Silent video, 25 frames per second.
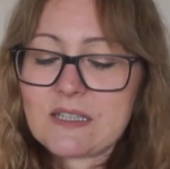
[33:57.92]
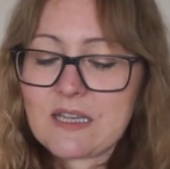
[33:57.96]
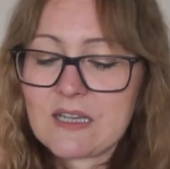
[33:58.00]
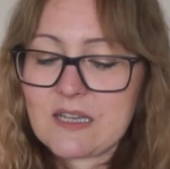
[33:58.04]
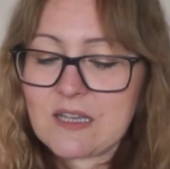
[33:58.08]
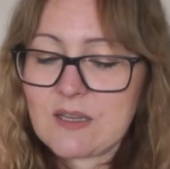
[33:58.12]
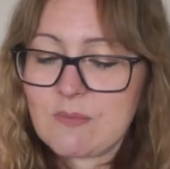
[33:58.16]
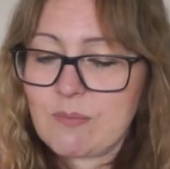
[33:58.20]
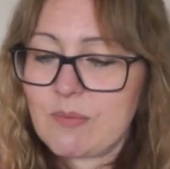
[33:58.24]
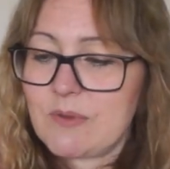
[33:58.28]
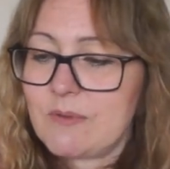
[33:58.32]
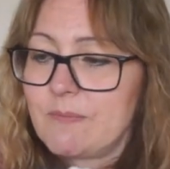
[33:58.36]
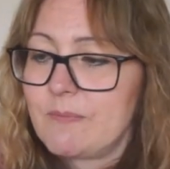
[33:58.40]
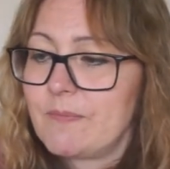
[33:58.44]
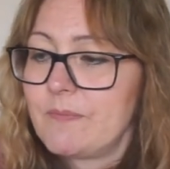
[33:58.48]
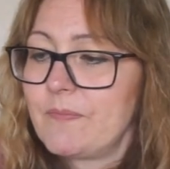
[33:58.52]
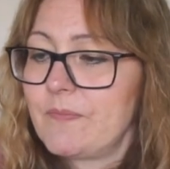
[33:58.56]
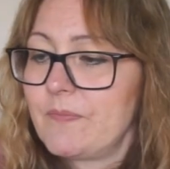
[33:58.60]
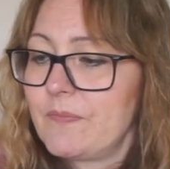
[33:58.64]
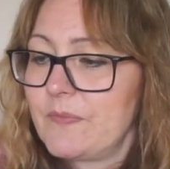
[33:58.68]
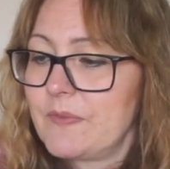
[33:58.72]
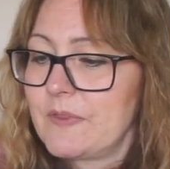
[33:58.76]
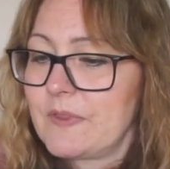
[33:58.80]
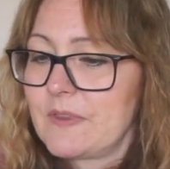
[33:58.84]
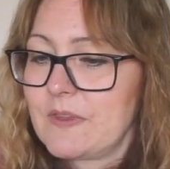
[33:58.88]
type.
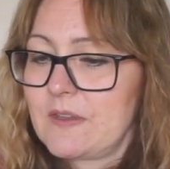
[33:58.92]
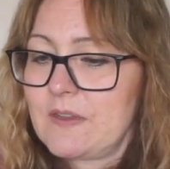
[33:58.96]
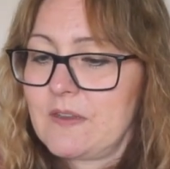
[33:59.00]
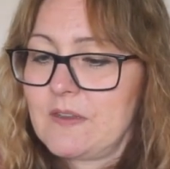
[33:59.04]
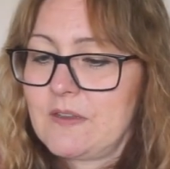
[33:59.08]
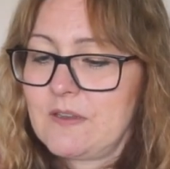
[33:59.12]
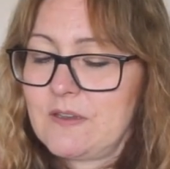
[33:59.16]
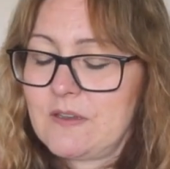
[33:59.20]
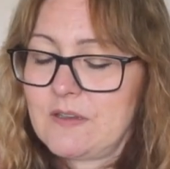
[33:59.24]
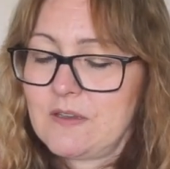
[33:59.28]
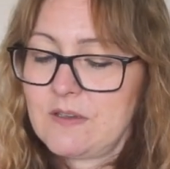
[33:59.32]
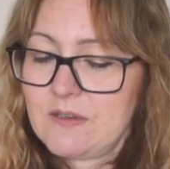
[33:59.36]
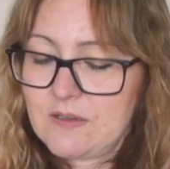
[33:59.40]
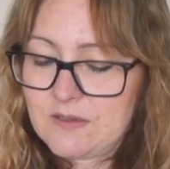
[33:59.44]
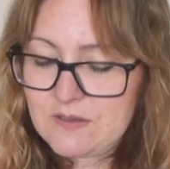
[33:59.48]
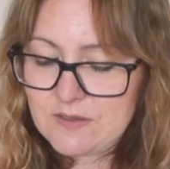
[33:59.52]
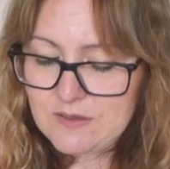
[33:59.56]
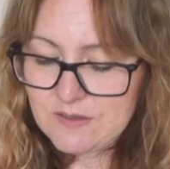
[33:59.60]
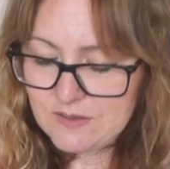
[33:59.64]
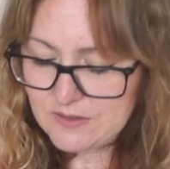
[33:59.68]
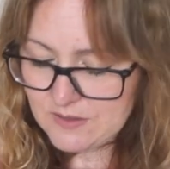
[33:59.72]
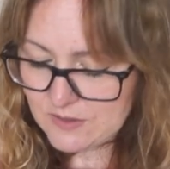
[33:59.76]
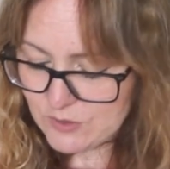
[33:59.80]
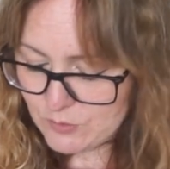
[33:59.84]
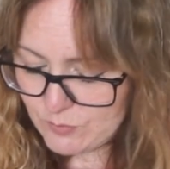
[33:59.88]

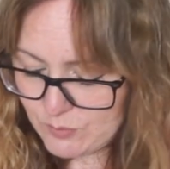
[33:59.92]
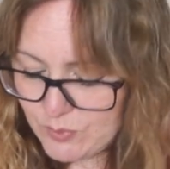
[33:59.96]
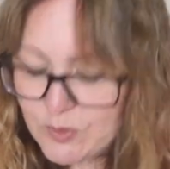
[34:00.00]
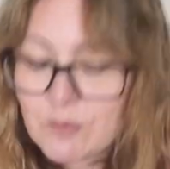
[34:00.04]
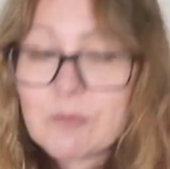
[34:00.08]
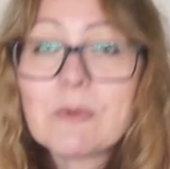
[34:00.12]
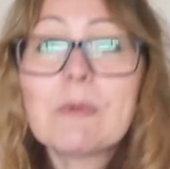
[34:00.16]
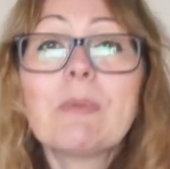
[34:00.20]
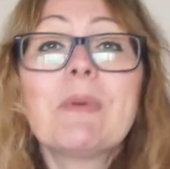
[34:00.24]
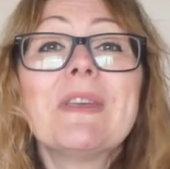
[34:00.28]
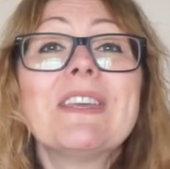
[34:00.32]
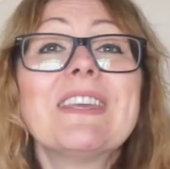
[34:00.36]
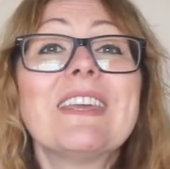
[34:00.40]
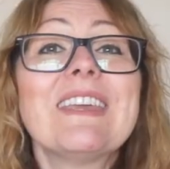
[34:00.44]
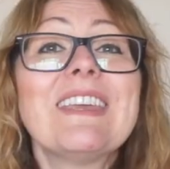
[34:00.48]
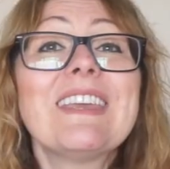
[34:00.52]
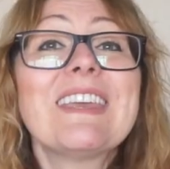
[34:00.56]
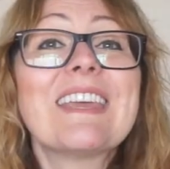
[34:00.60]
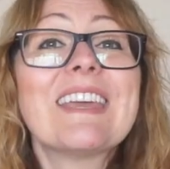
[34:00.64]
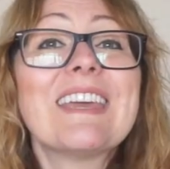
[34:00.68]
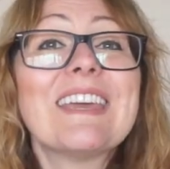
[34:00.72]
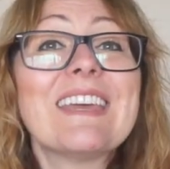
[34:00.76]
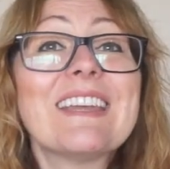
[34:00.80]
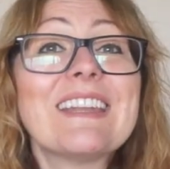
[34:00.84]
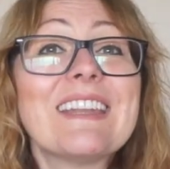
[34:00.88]
I could put my PE
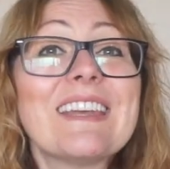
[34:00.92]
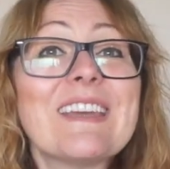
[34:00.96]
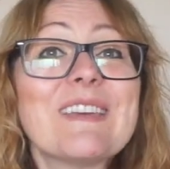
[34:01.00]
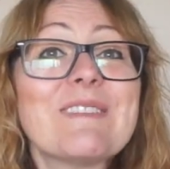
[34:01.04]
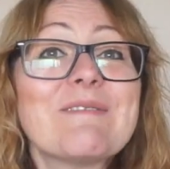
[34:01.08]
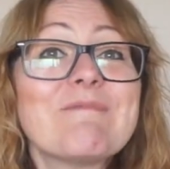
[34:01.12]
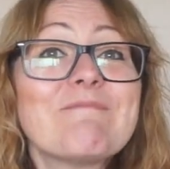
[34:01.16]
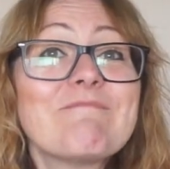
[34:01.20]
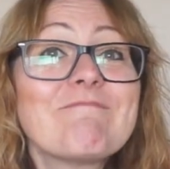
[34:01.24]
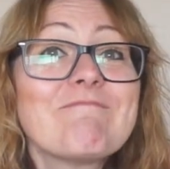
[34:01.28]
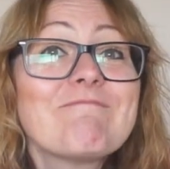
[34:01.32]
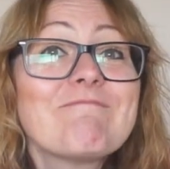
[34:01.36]
kit in it.